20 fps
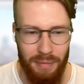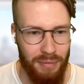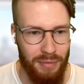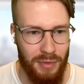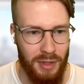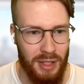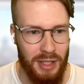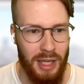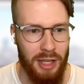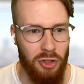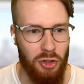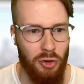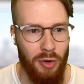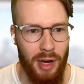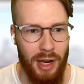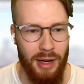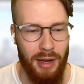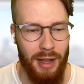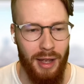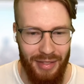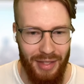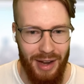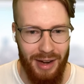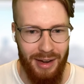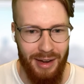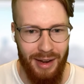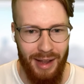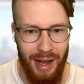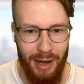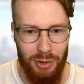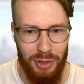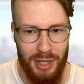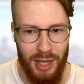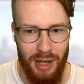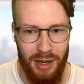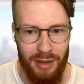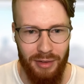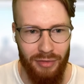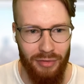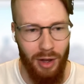Yeah, sounds great. And then
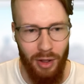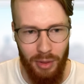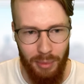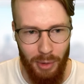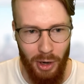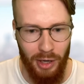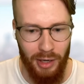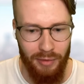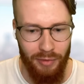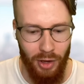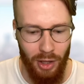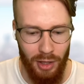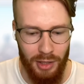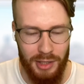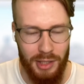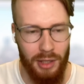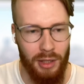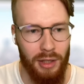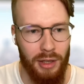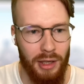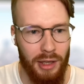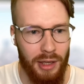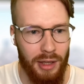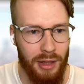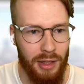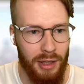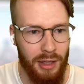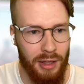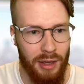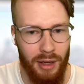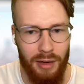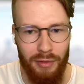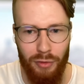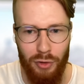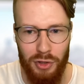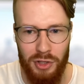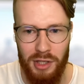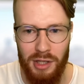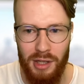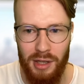outside of all the market volatility and the
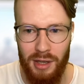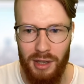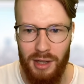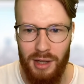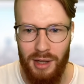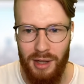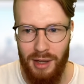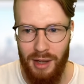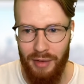unfortunate